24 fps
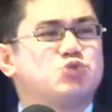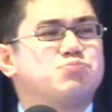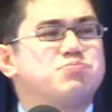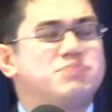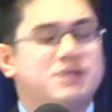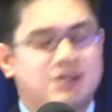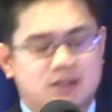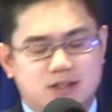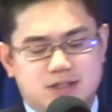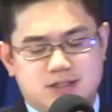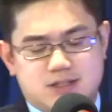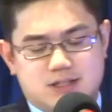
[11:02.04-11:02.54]

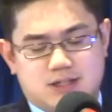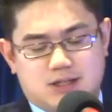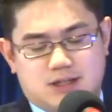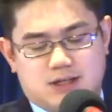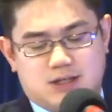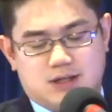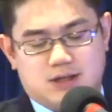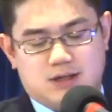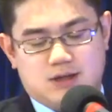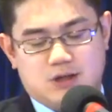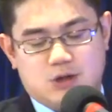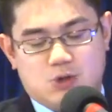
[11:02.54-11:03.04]

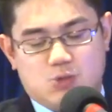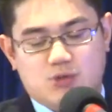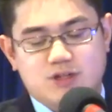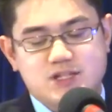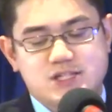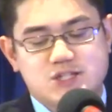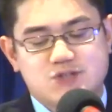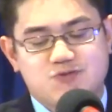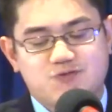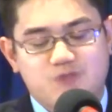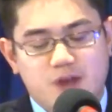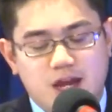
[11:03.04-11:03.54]
humility, what
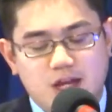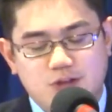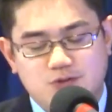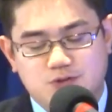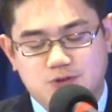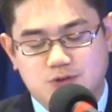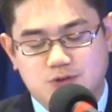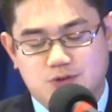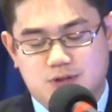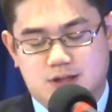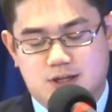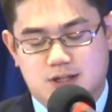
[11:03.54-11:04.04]
is
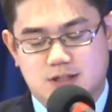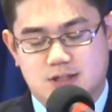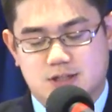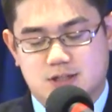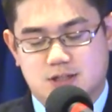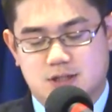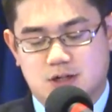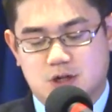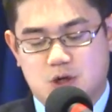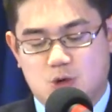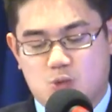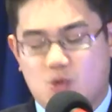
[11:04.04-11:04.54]

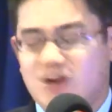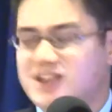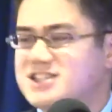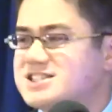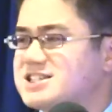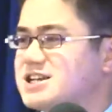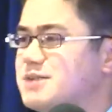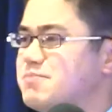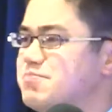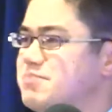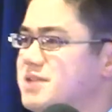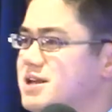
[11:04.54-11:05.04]
faithfulness, what is
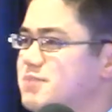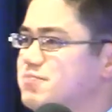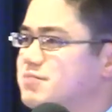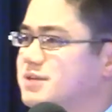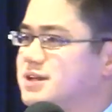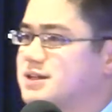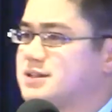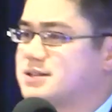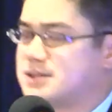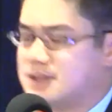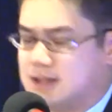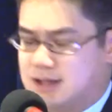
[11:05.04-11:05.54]

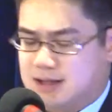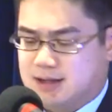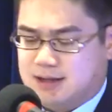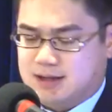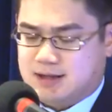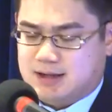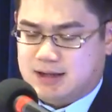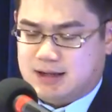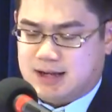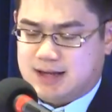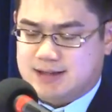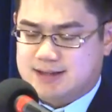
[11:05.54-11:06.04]
commitment
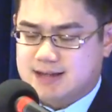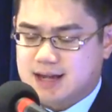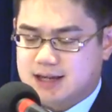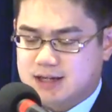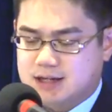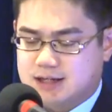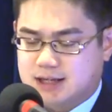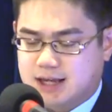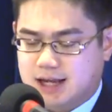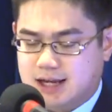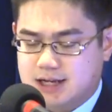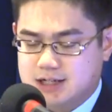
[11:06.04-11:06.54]
and
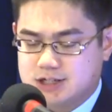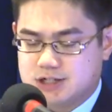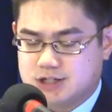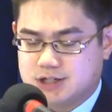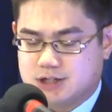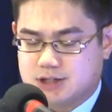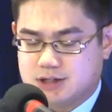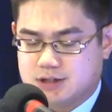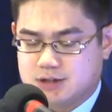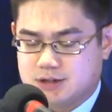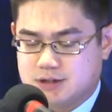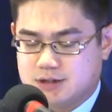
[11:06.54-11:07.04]

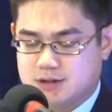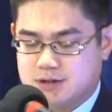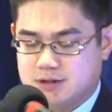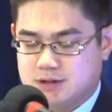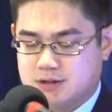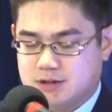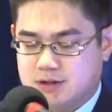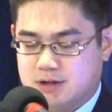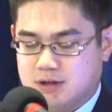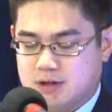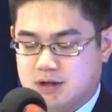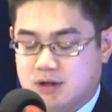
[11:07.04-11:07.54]
dedication.
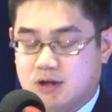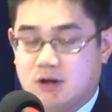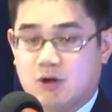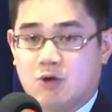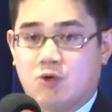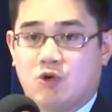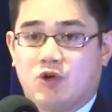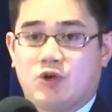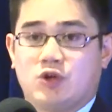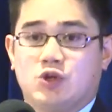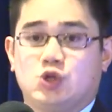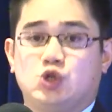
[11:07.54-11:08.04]

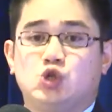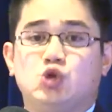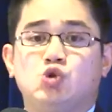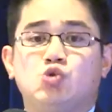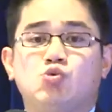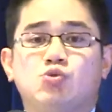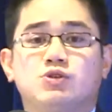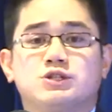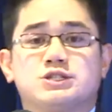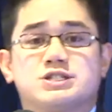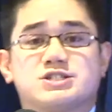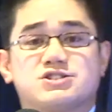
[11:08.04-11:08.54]
You
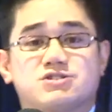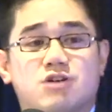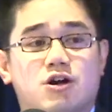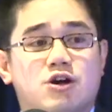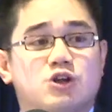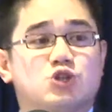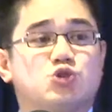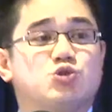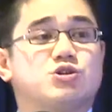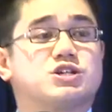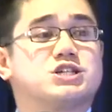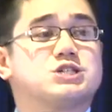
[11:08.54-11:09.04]
will
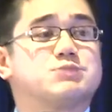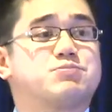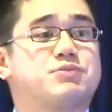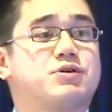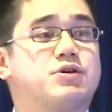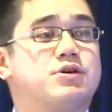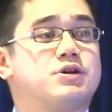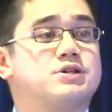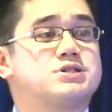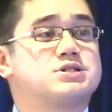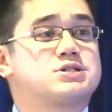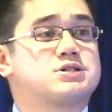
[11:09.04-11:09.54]
start to
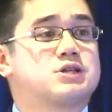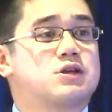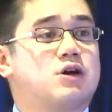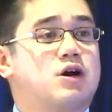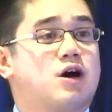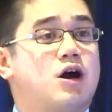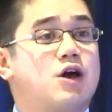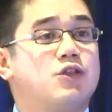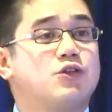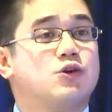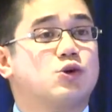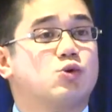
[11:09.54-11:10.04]
experience
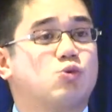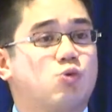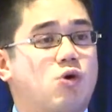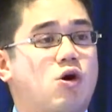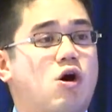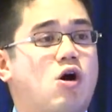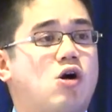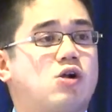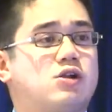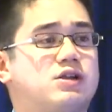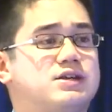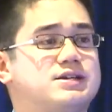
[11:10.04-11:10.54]
other
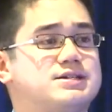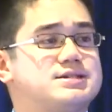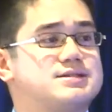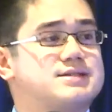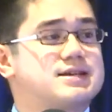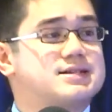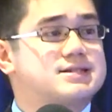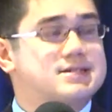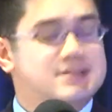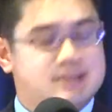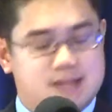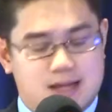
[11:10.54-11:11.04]
qualities
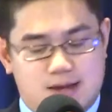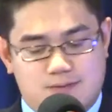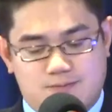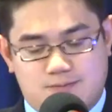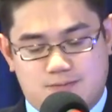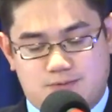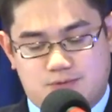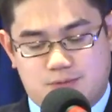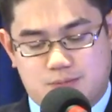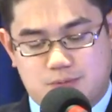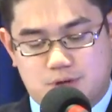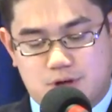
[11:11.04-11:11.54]
that
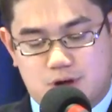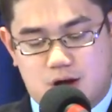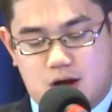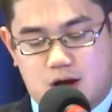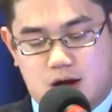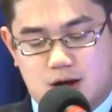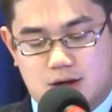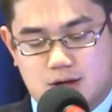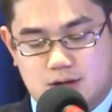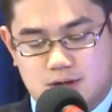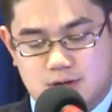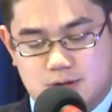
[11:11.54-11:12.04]
stem from
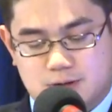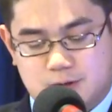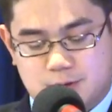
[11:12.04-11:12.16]
God.